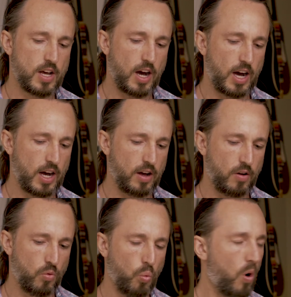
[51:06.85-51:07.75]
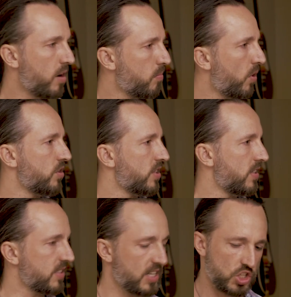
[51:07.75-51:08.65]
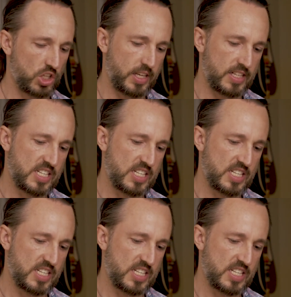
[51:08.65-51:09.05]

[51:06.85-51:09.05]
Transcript: Uh, one person essentially